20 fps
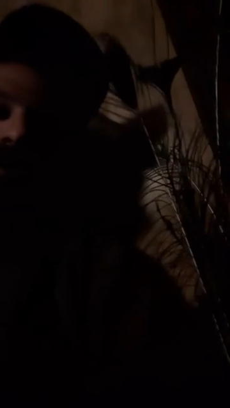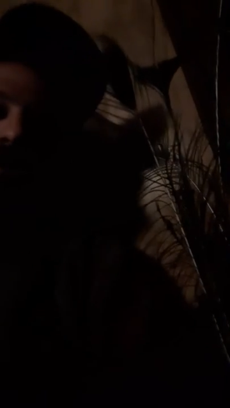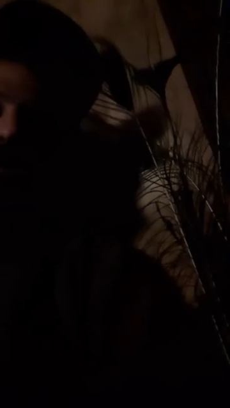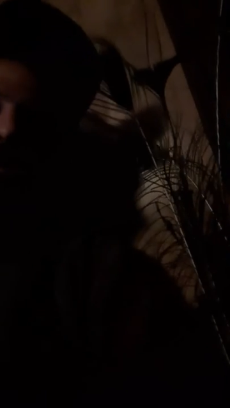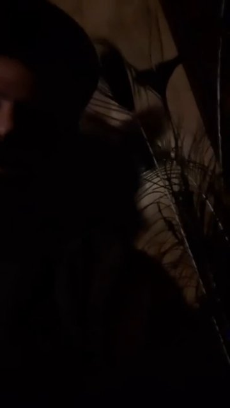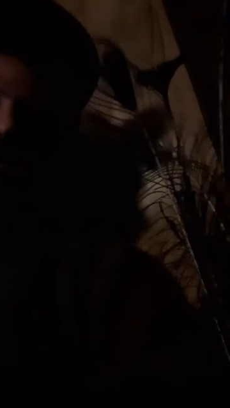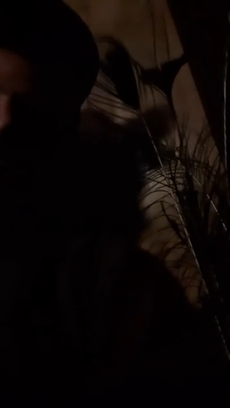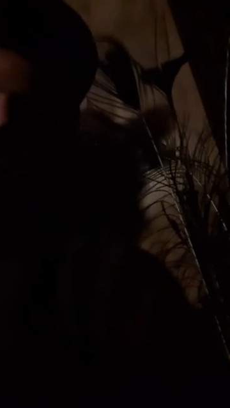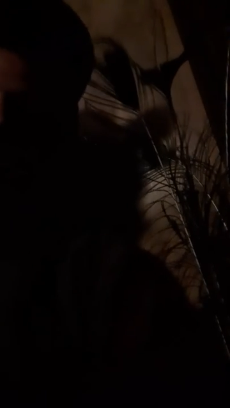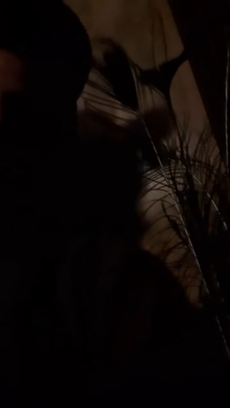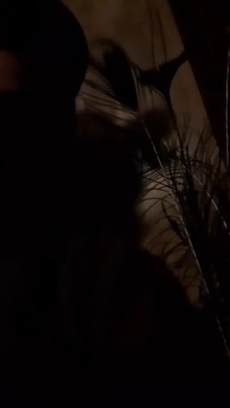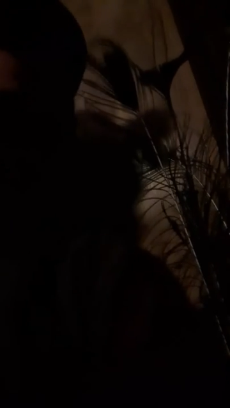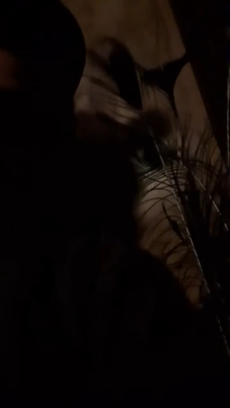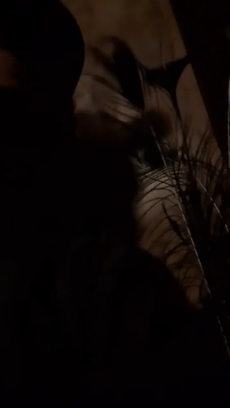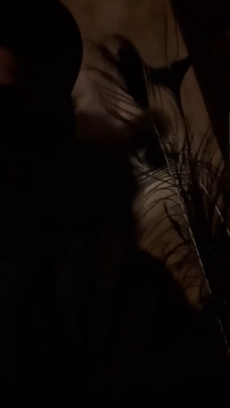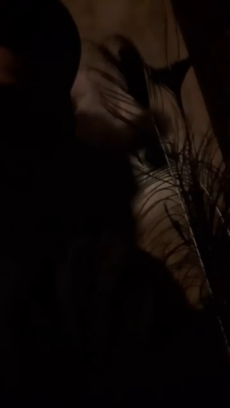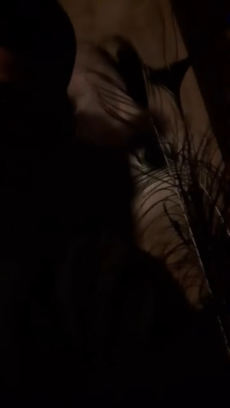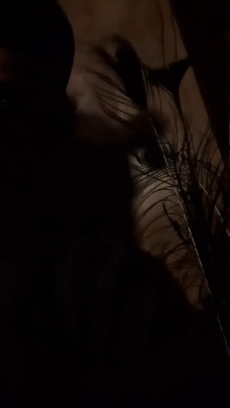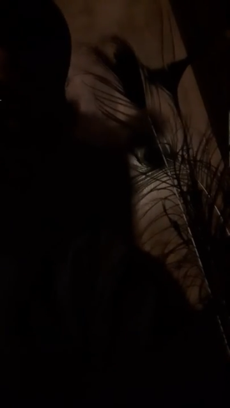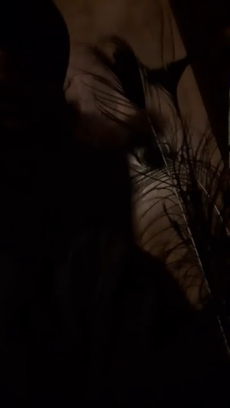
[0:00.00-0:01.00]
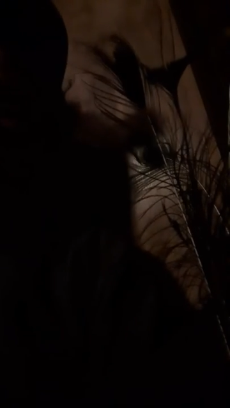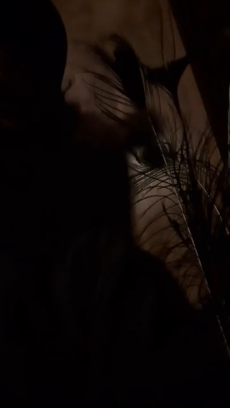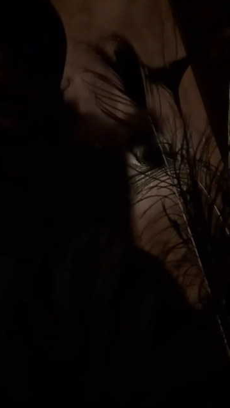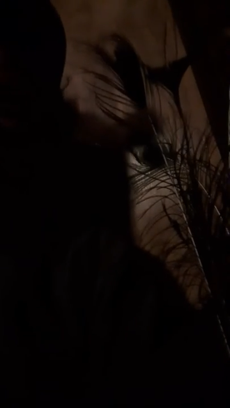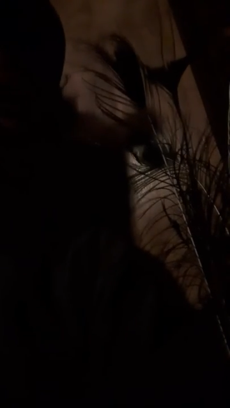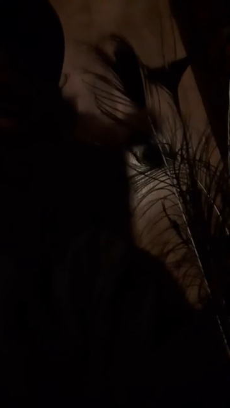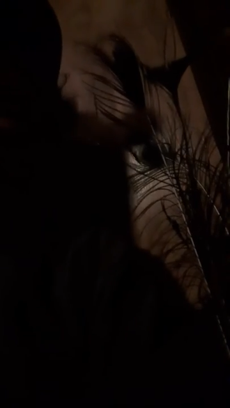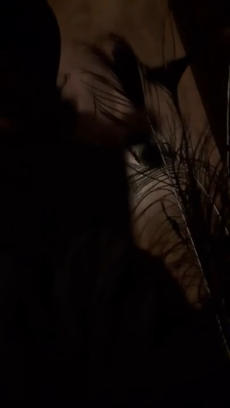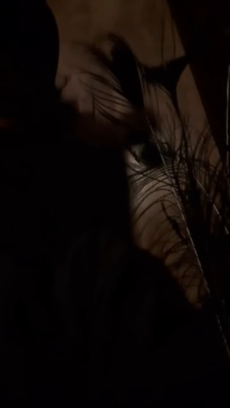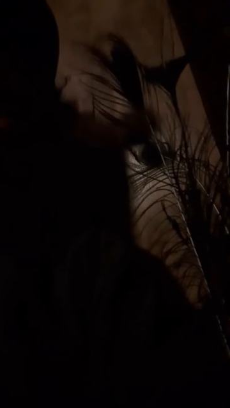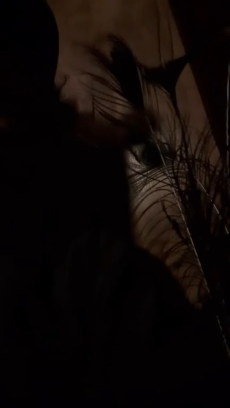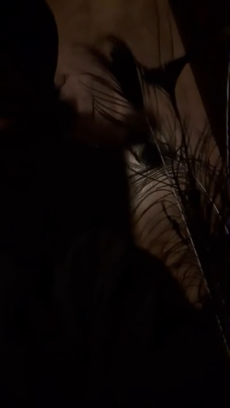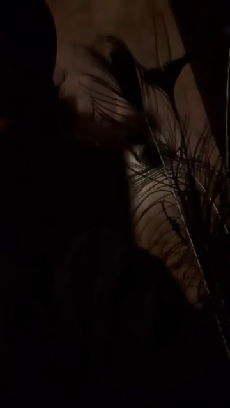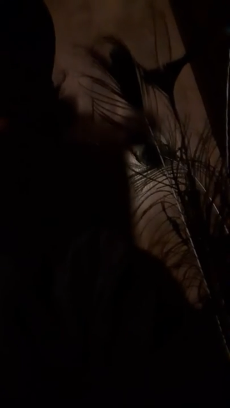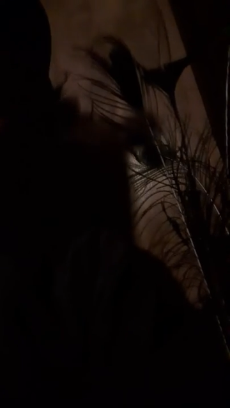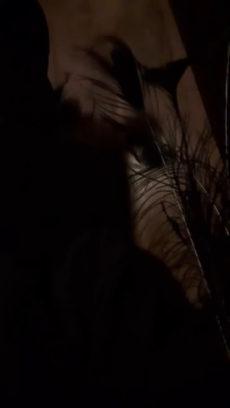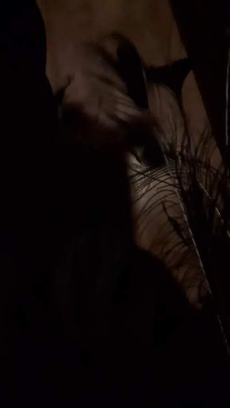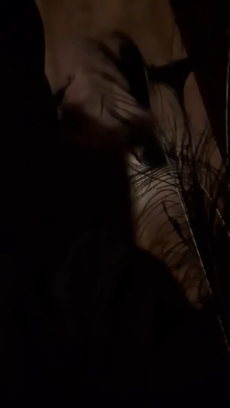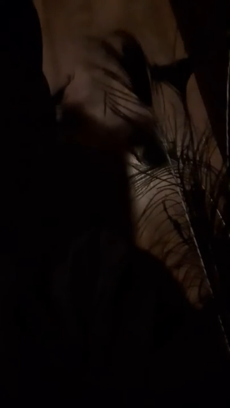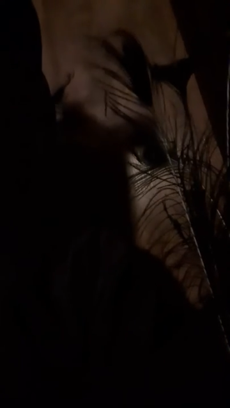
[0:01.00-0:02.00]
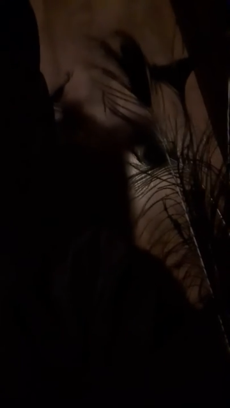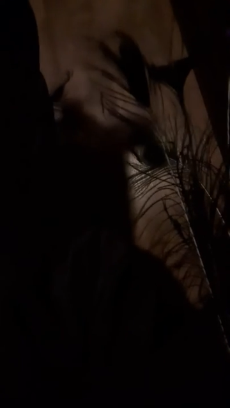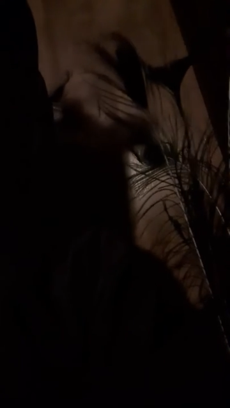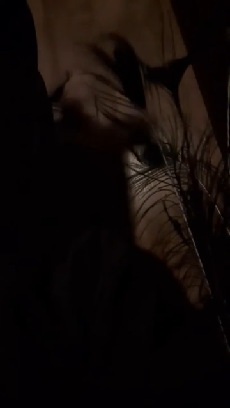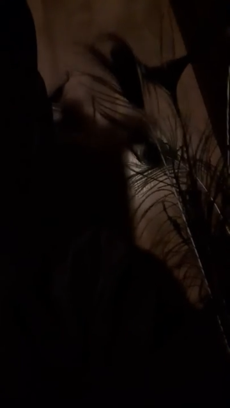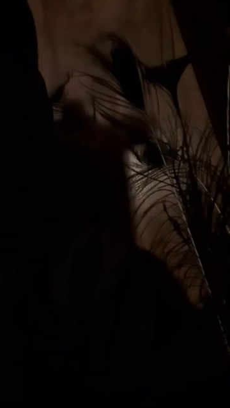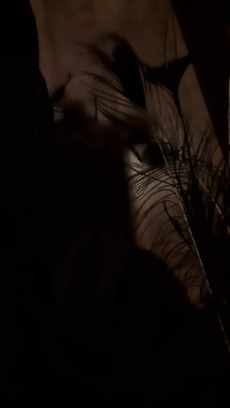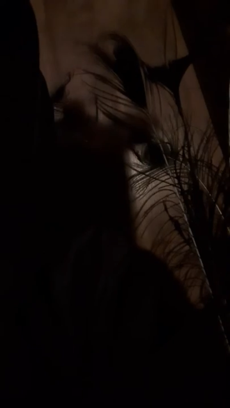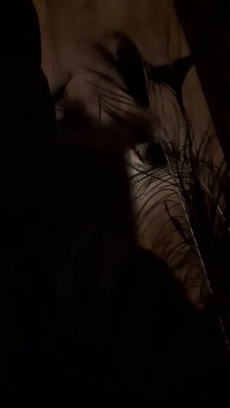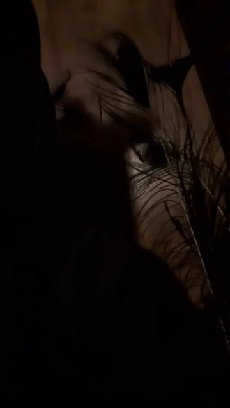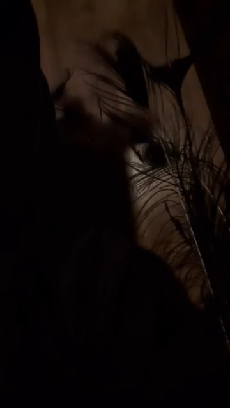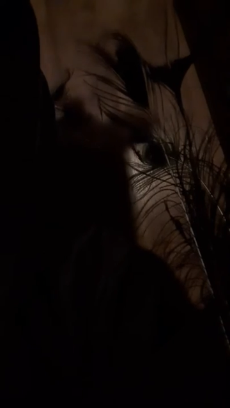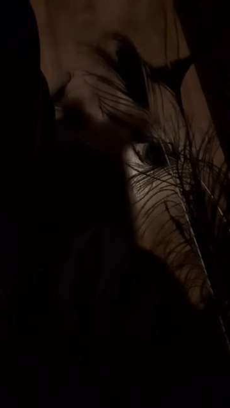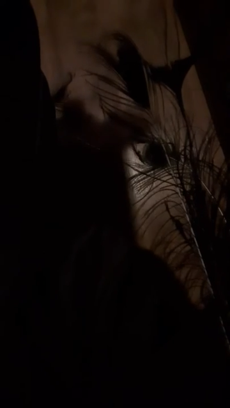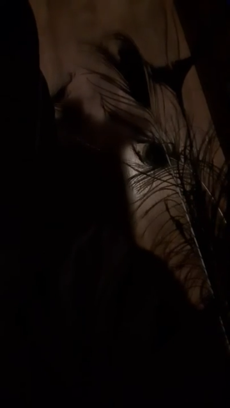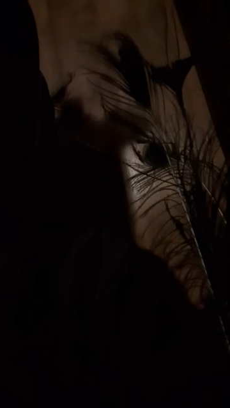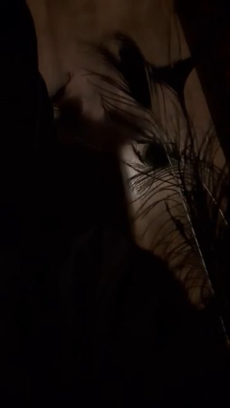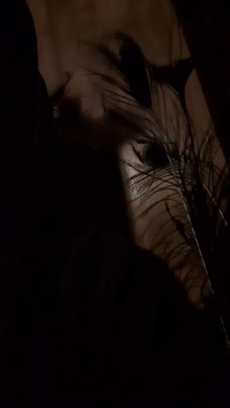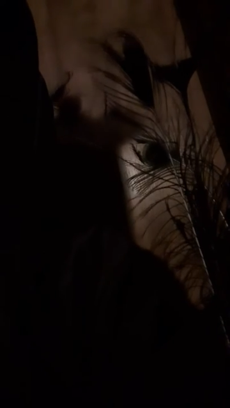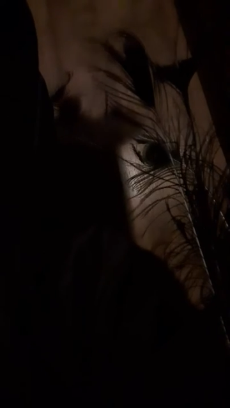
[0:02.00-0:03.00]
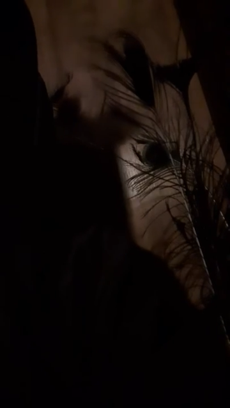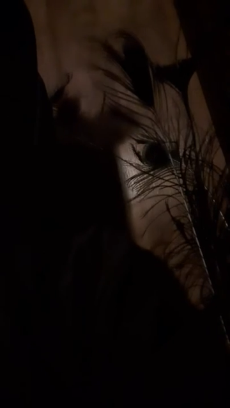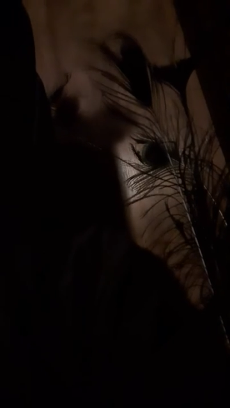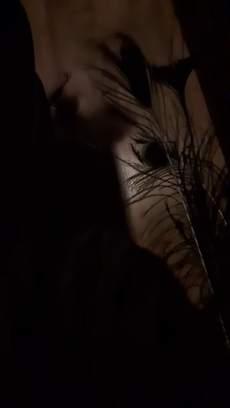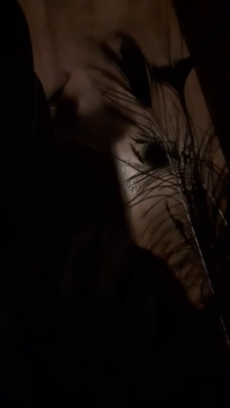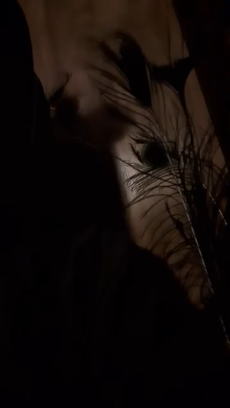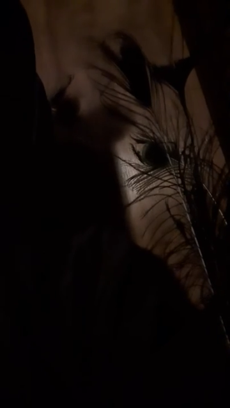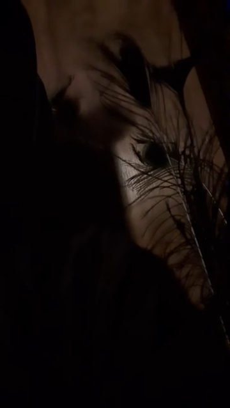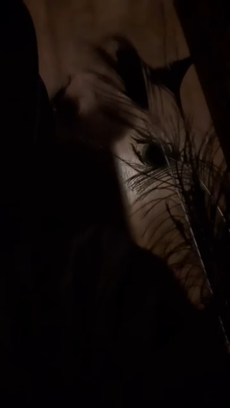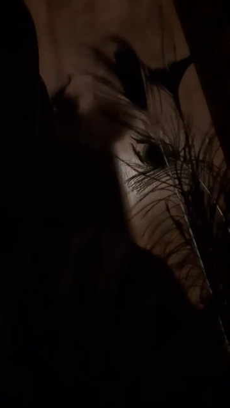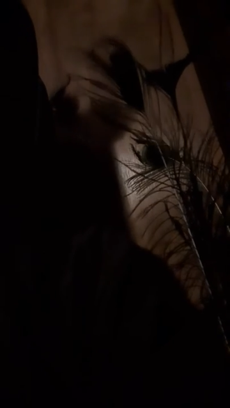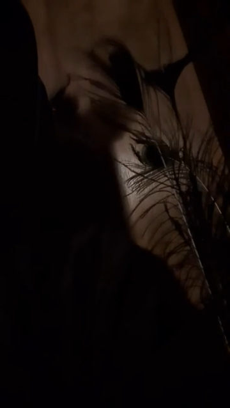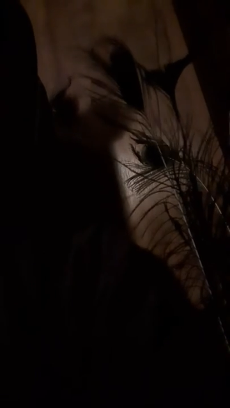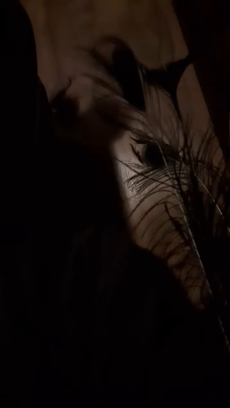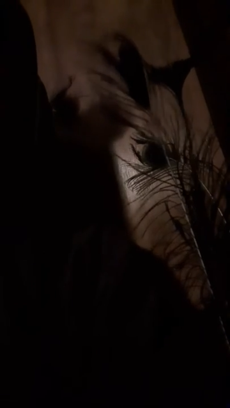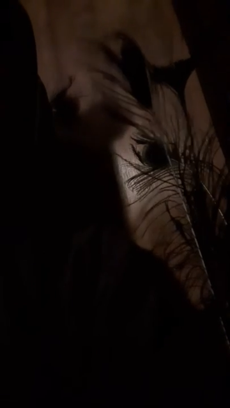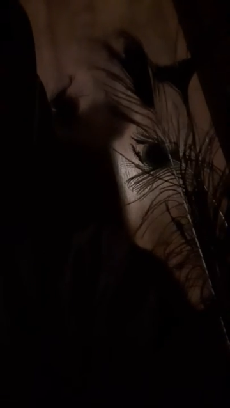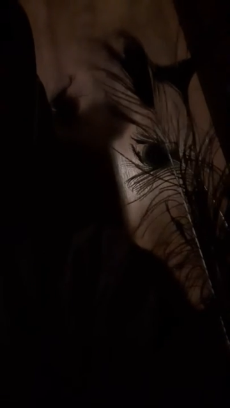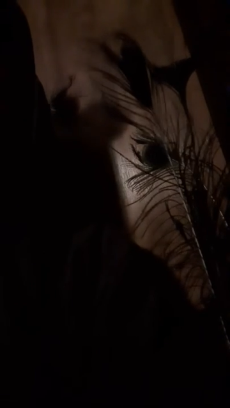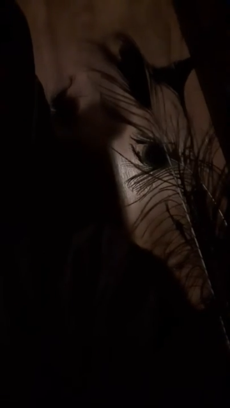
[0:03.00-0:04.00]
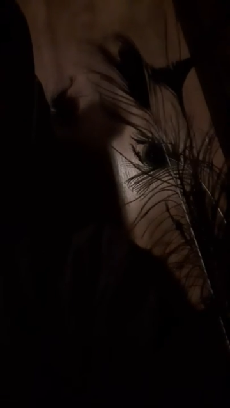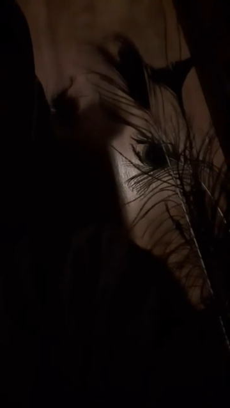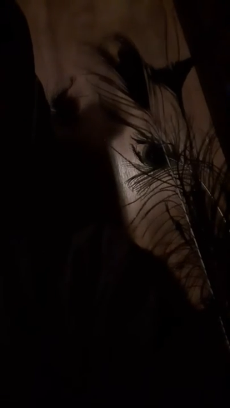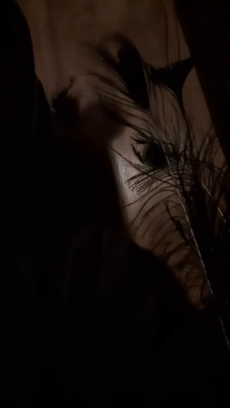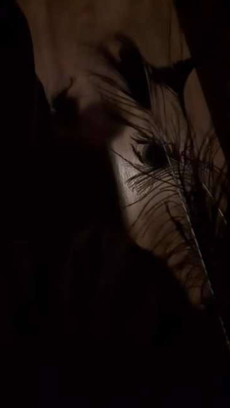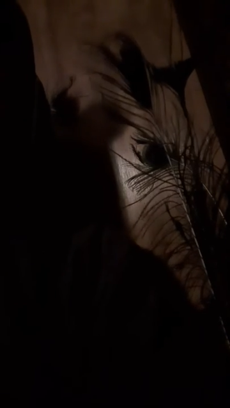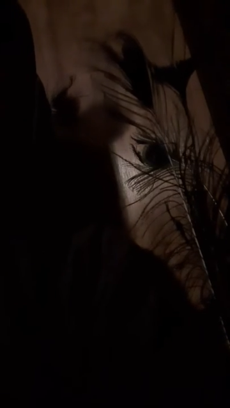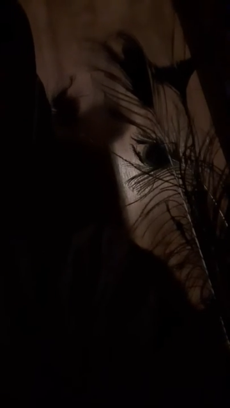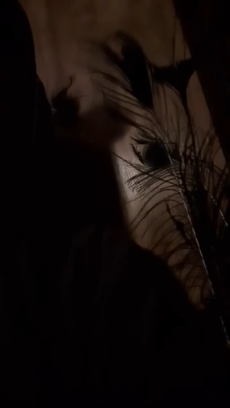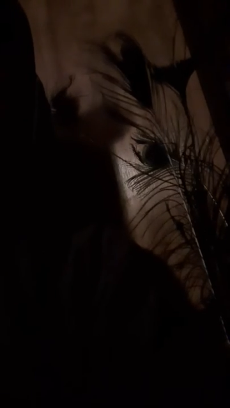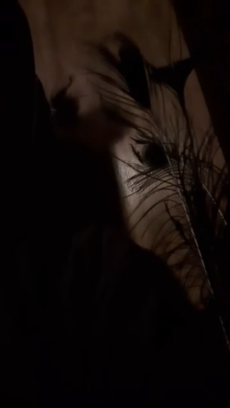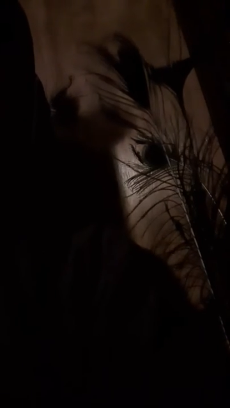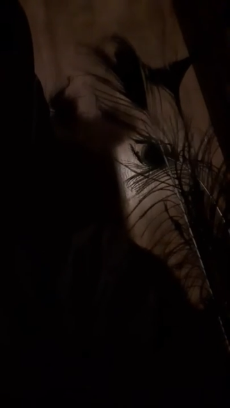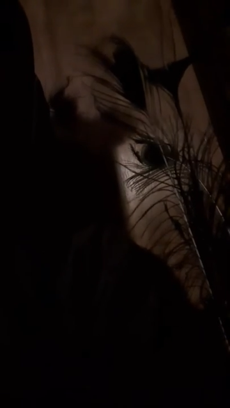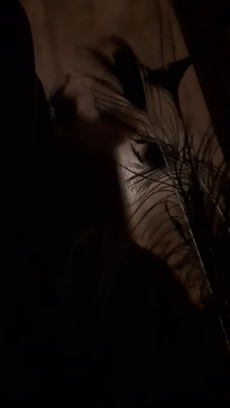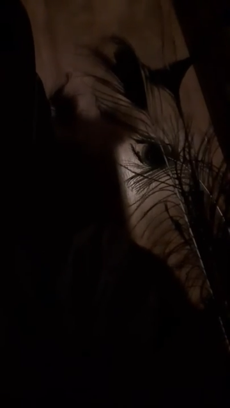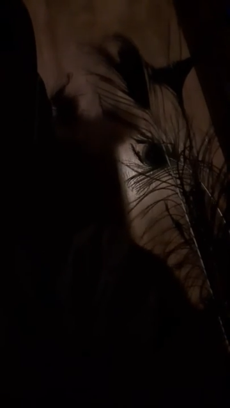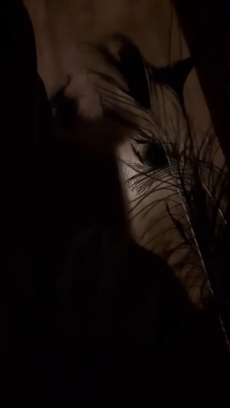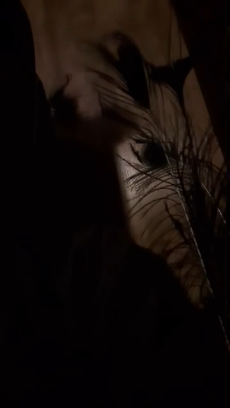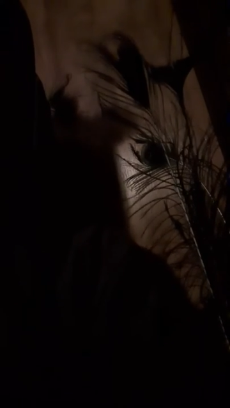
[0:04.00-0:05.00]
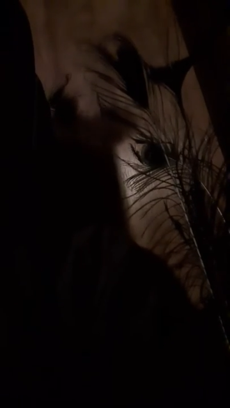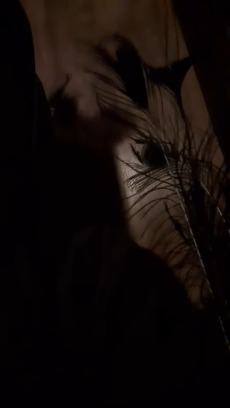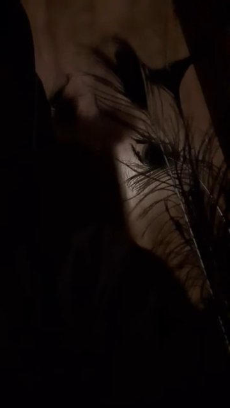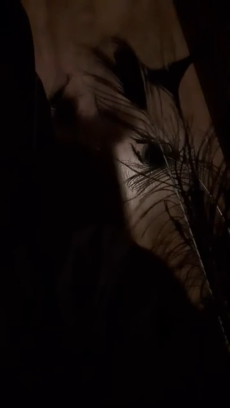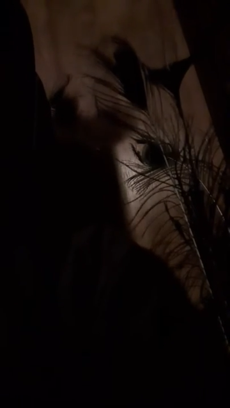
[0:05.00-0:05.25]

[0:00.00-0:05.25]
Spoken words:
No face is visible, so there are no lips to read.